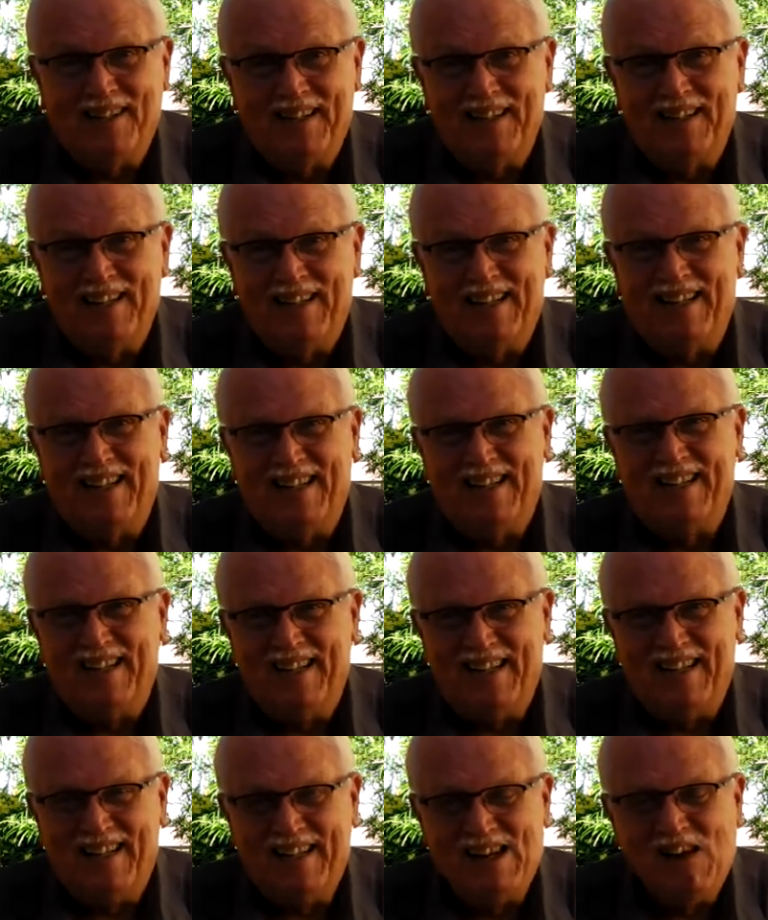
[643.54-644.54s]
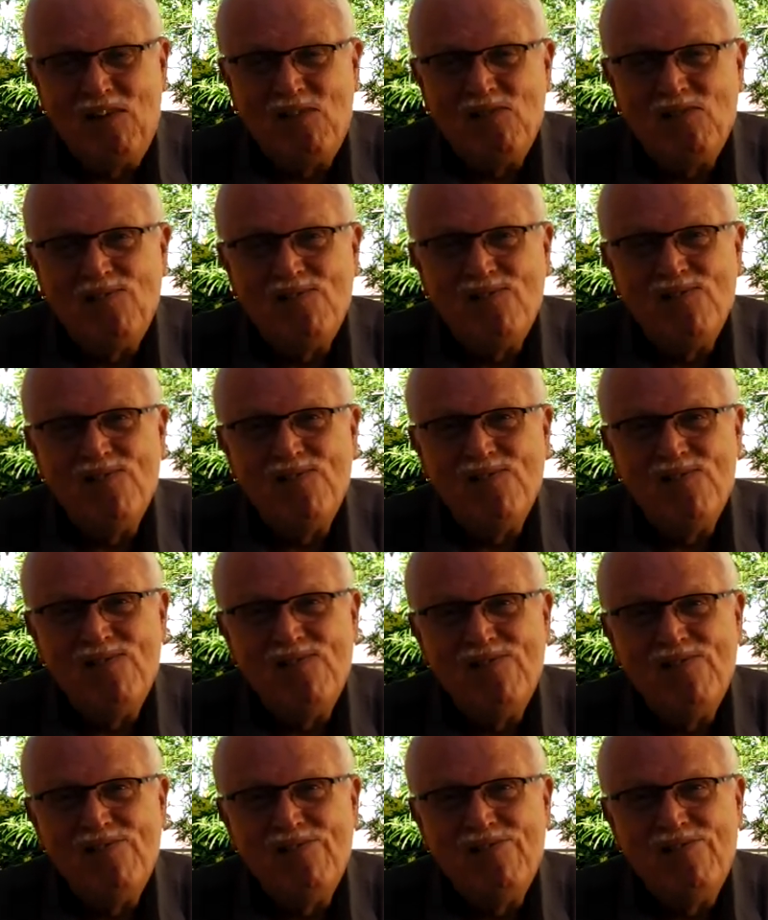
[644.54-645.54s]

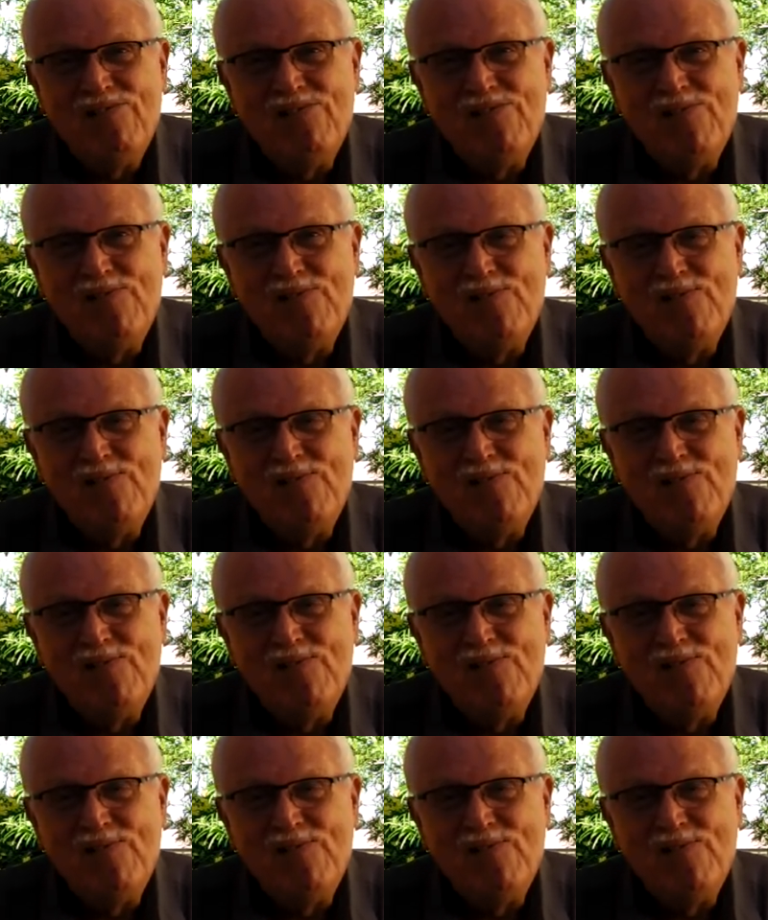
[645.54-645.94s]
(silence)